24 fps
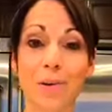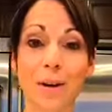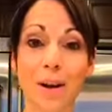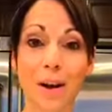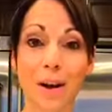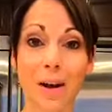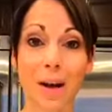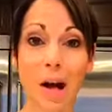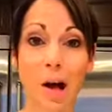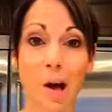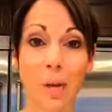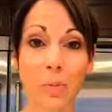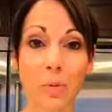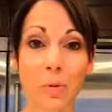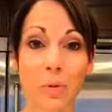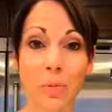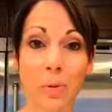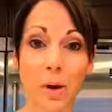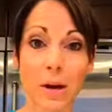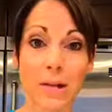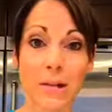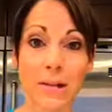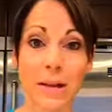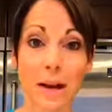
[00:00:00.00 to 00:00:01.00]
and I'll help you
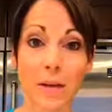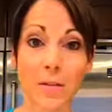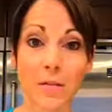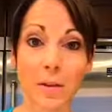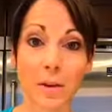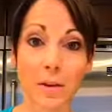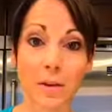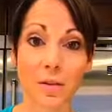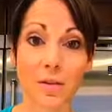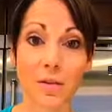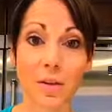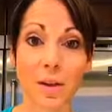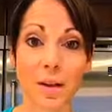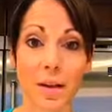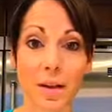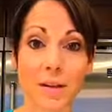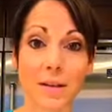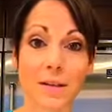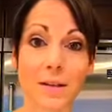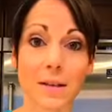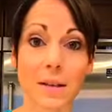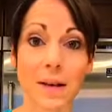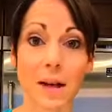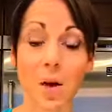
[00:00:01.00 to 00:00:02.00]
break down the
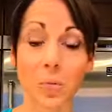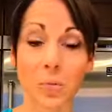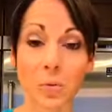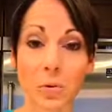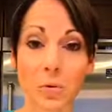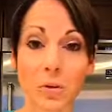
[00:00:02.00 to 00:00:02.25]
ingredients and help